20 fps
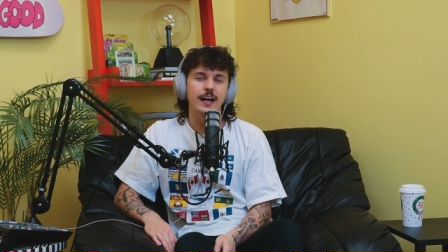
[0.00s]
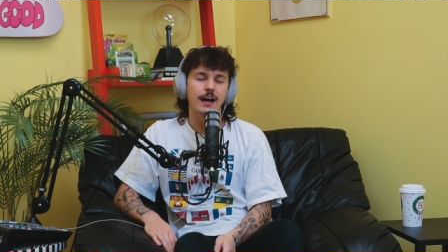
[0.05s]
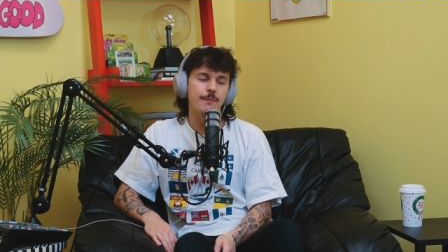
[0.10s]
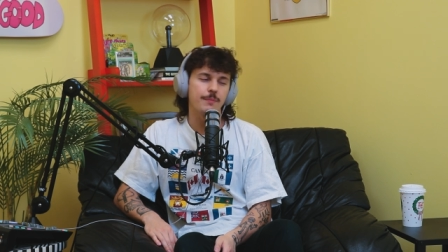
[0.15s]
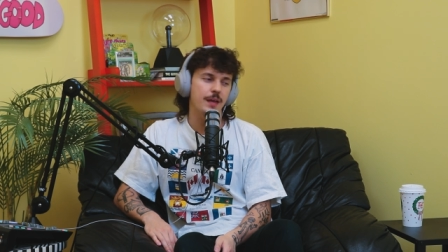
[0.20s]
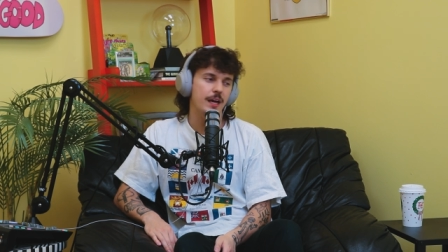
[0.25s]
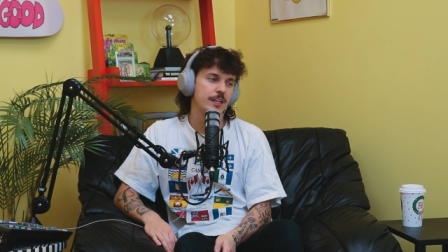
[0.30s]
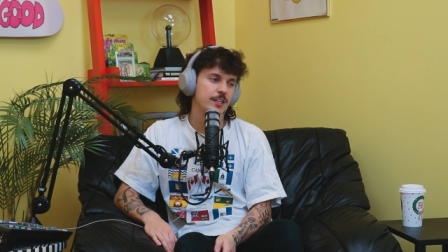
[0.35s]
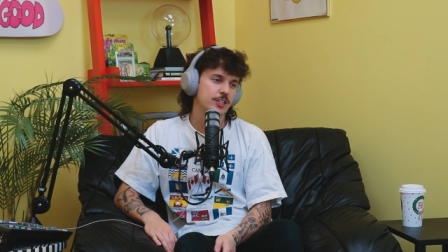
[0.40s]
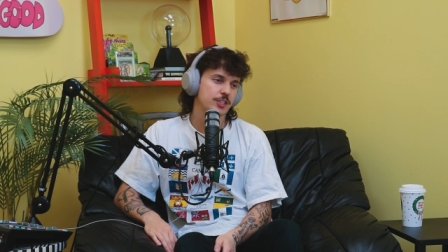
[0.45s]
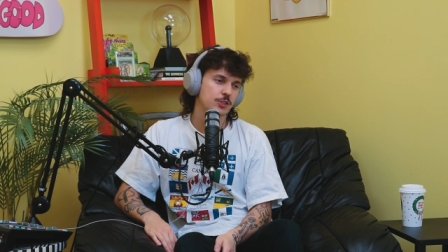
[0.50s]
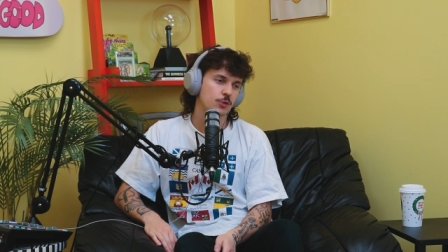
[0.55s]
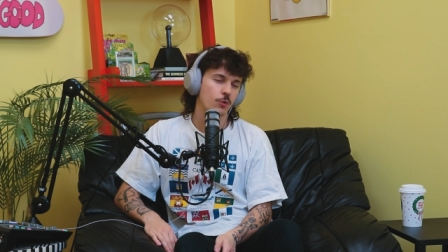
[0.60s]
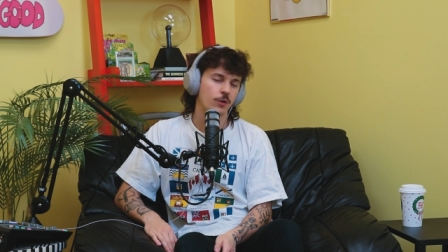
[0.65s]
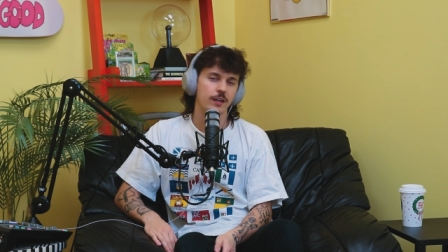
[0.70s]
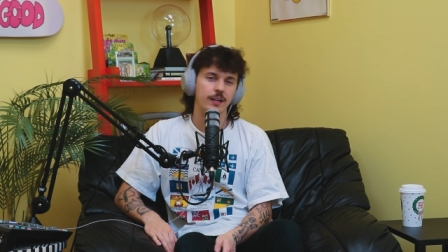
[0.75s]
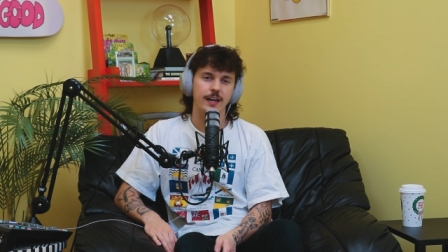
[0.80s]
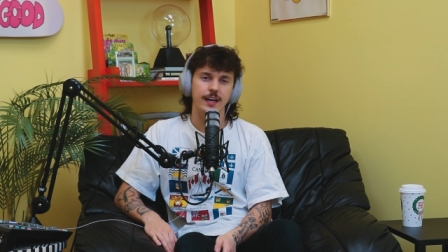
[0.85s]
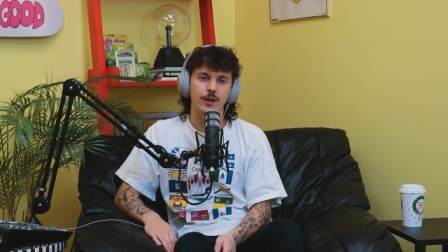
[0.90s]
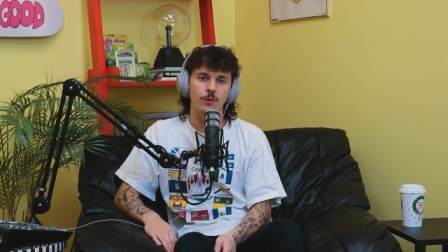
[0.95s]
I'm not a
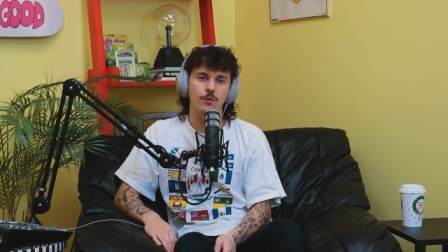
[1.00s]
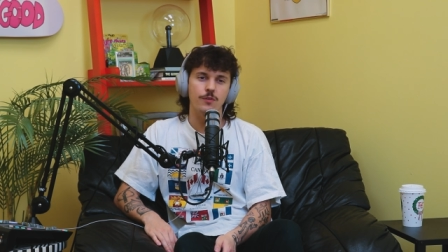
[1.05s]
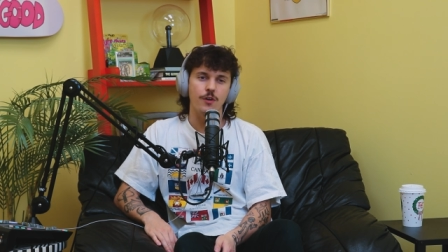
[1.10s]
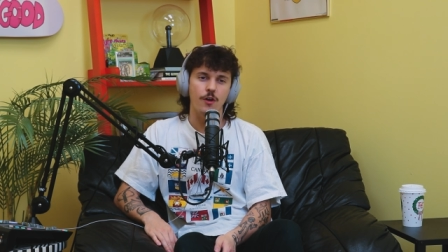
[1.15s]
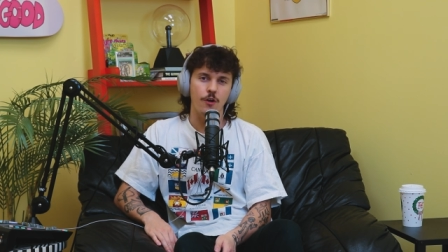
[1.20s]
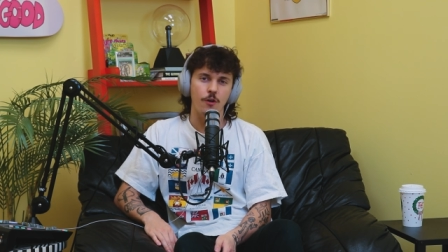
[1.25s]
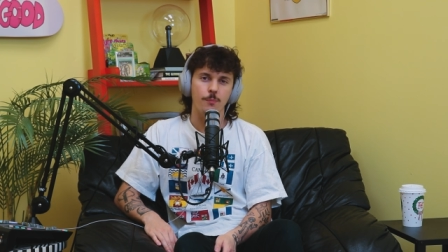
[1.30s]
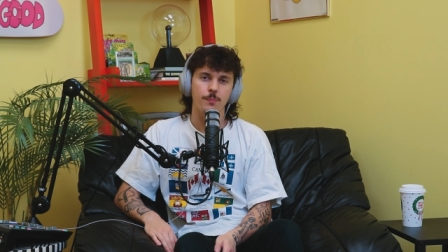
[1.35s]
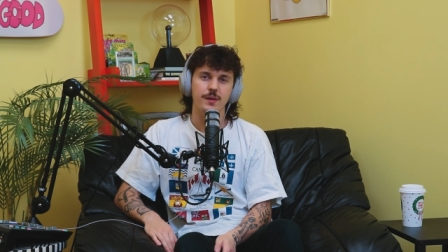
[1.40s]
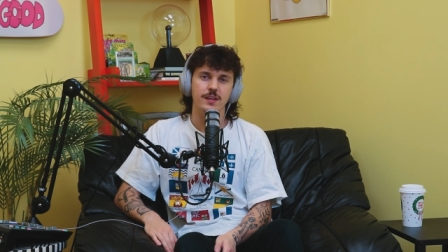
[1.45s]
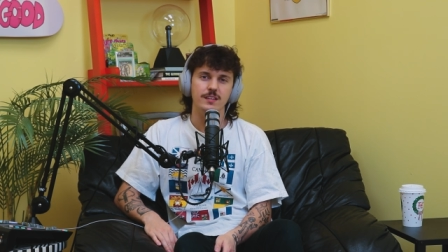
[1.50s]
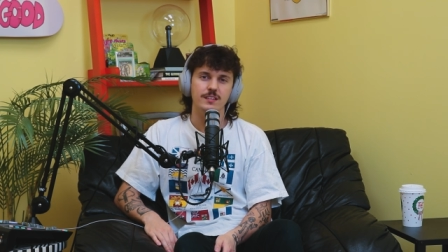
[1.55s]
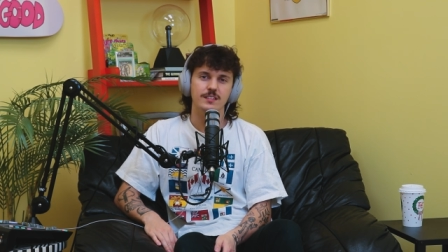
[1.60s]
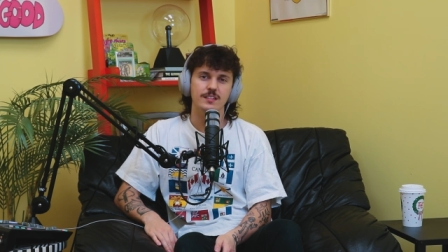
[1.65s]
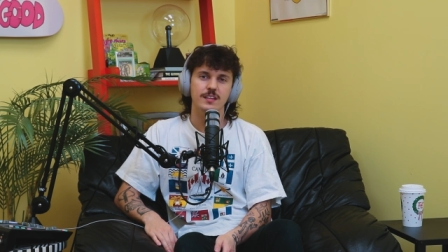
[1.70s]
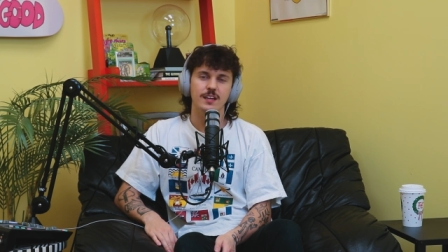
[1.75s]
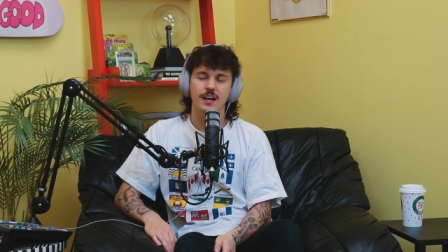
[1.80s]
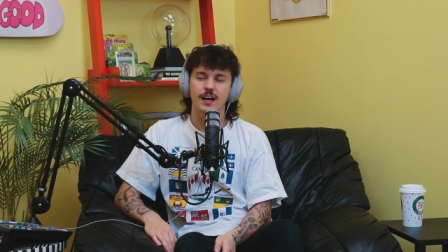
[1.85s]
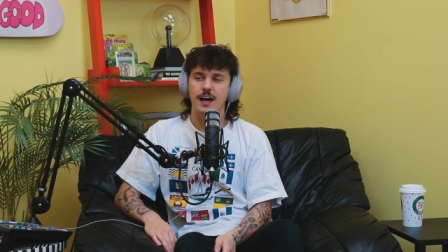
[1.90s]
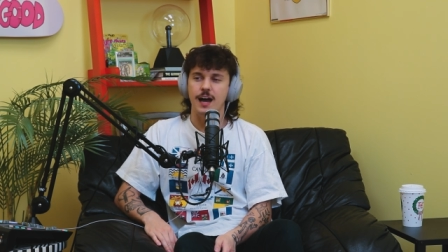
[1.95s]
short guy with
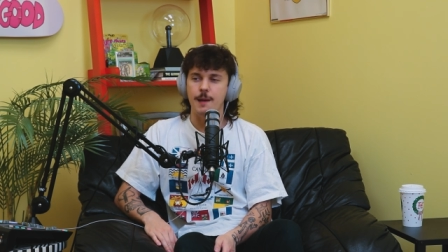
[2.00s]
herpes.